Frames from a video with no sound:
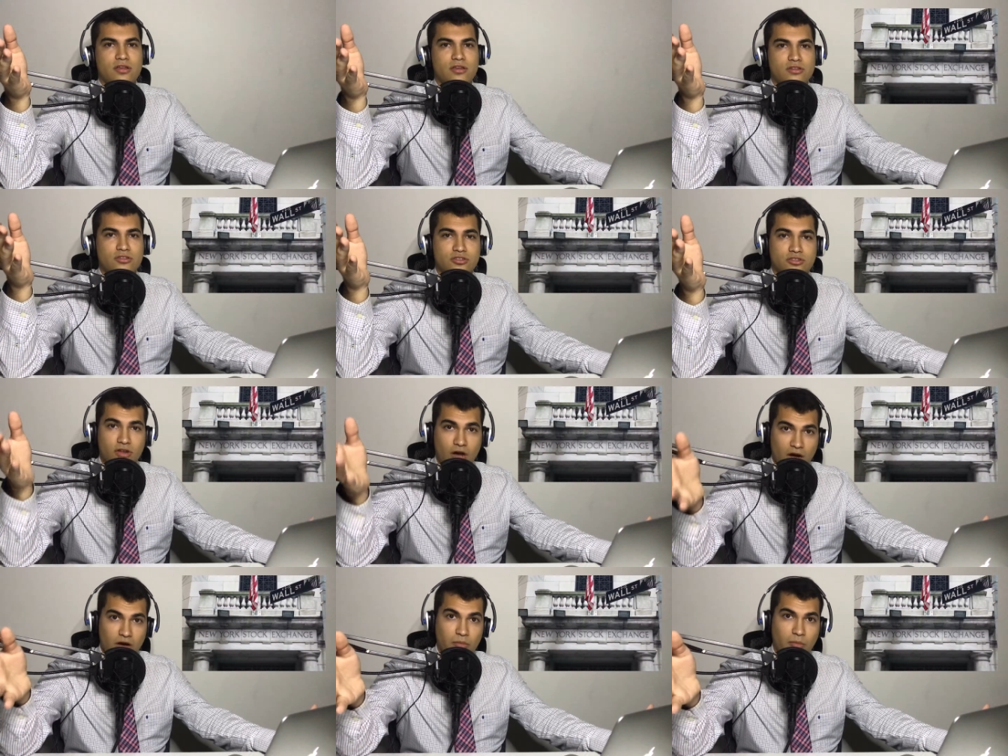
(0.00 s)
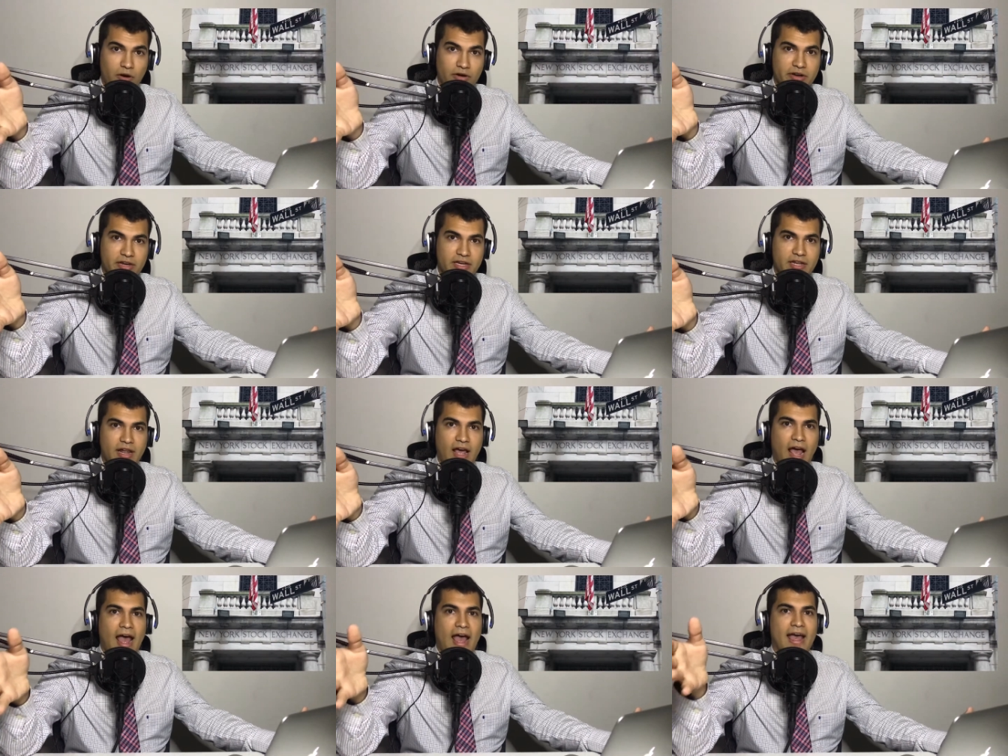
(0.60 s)
stock
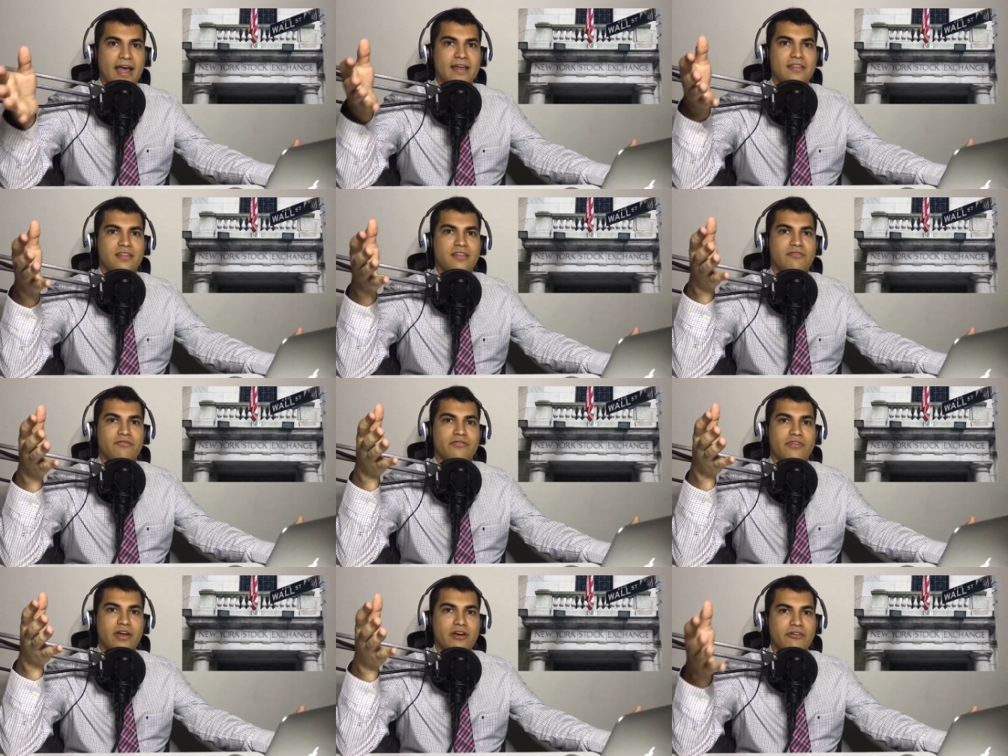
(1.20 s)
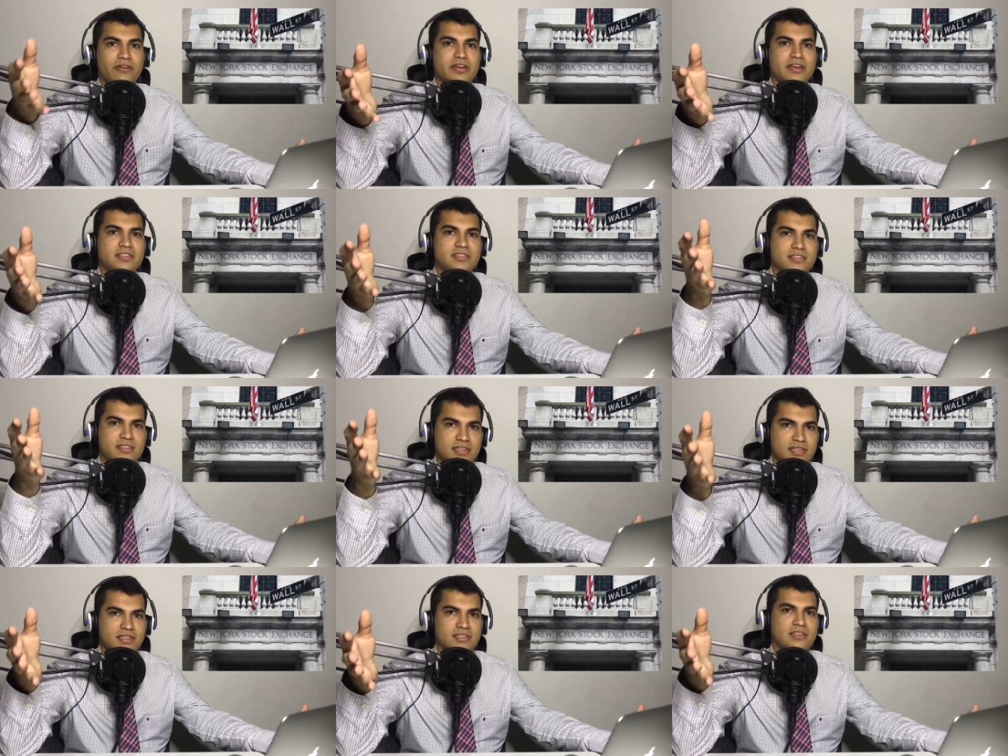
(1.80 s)
market and the various
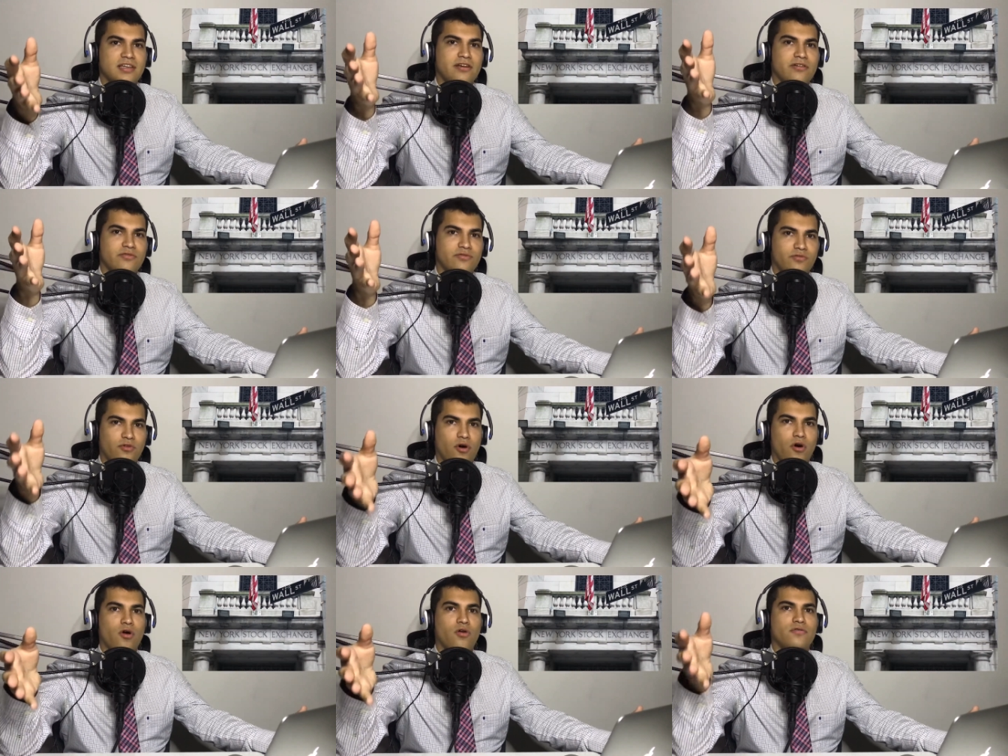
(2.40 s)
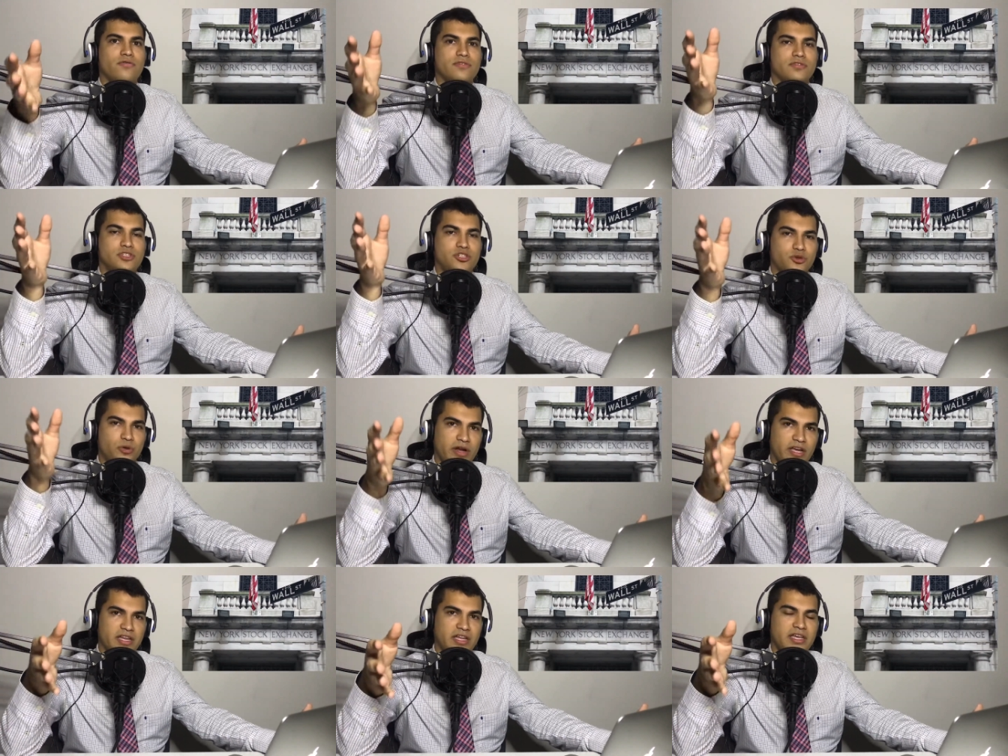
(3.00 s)
things that involve
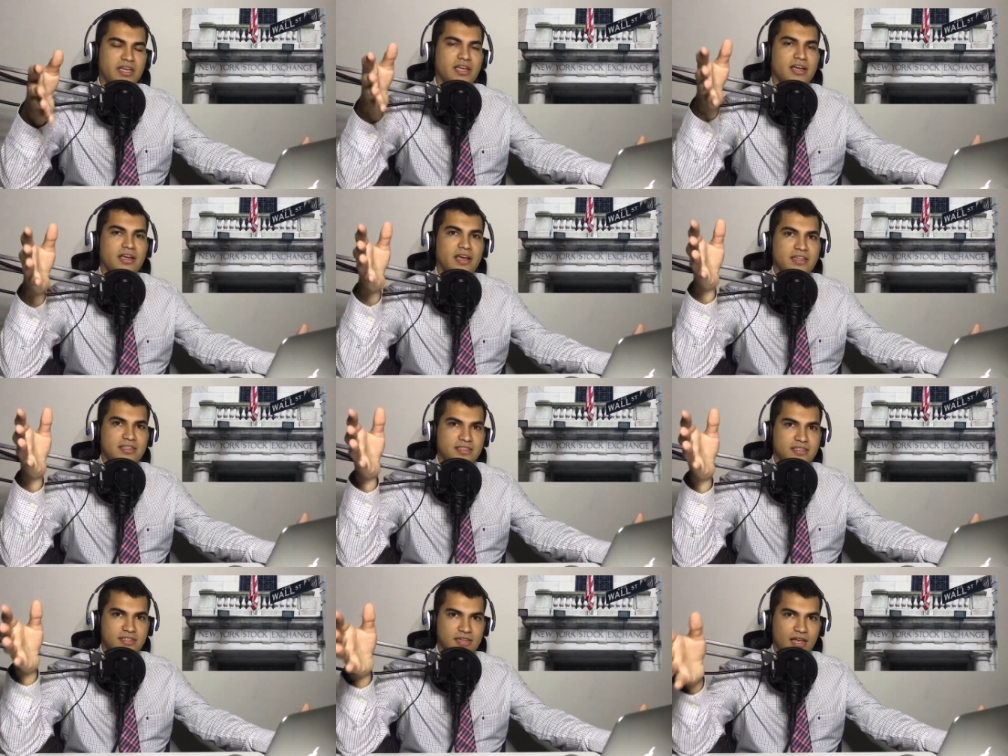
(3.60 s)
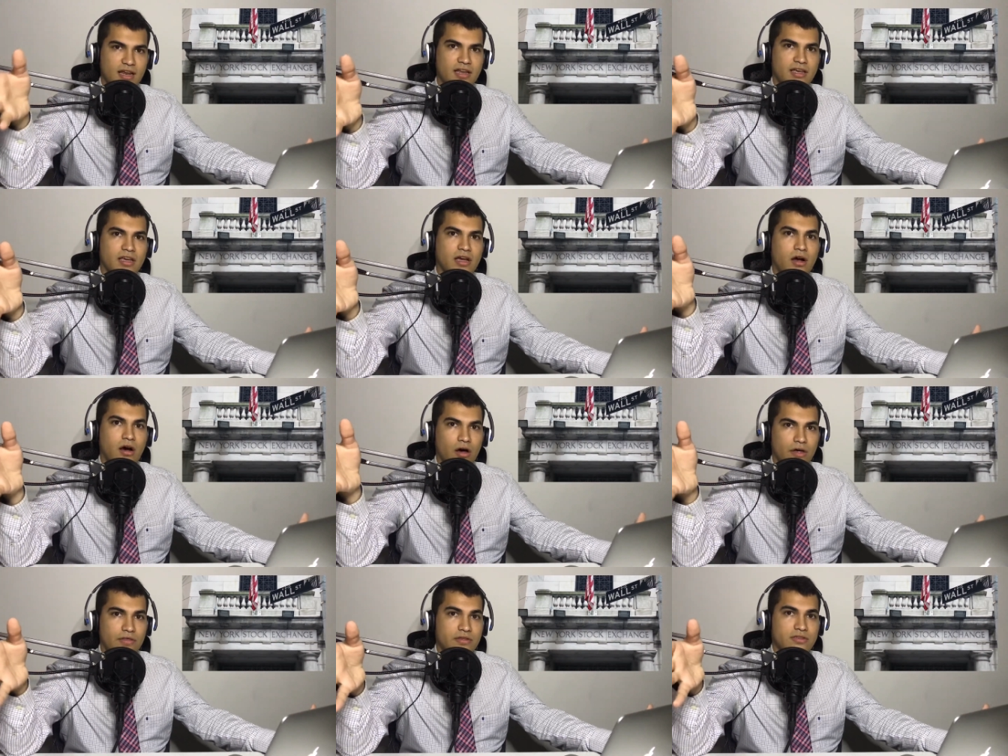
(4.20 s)
trading and selling
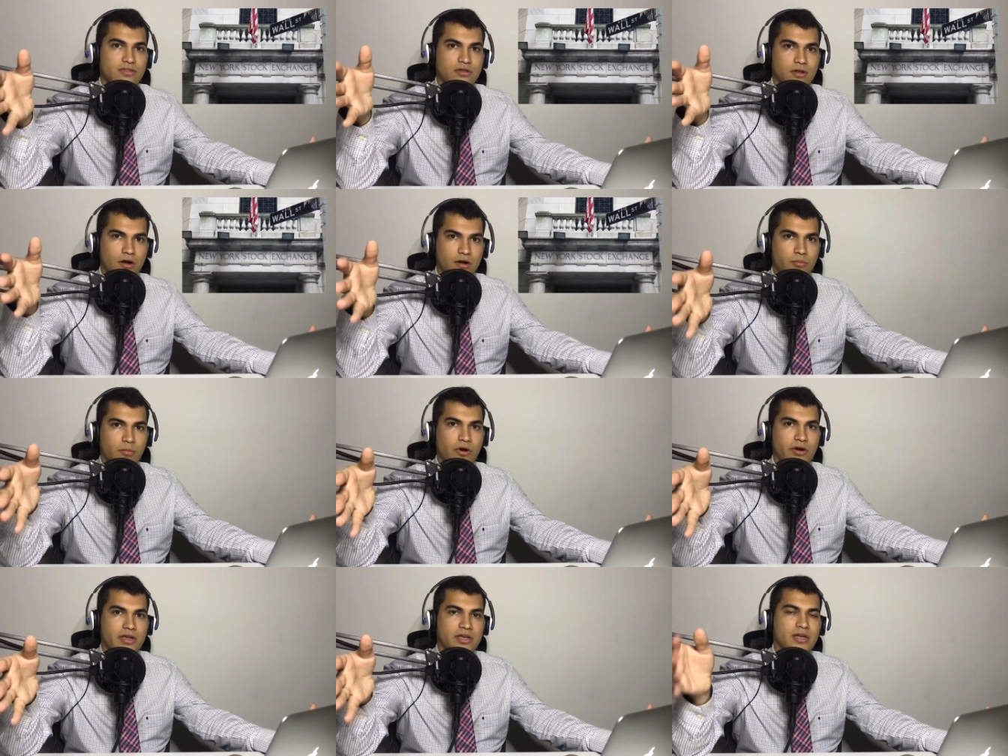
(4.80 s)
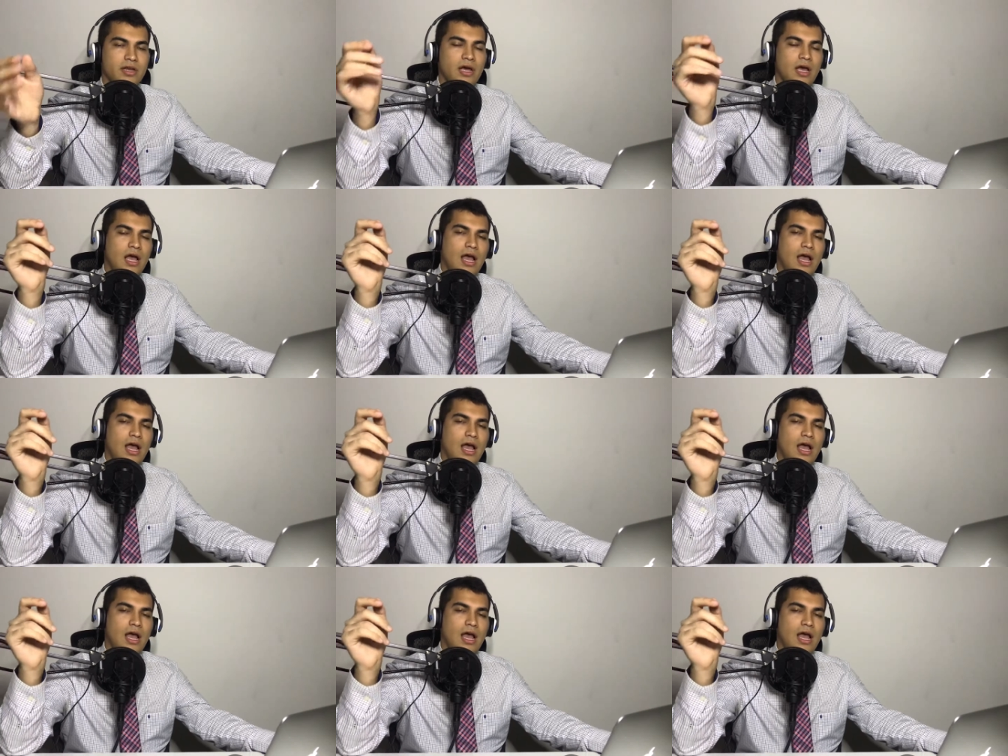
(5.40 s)
on the stock market.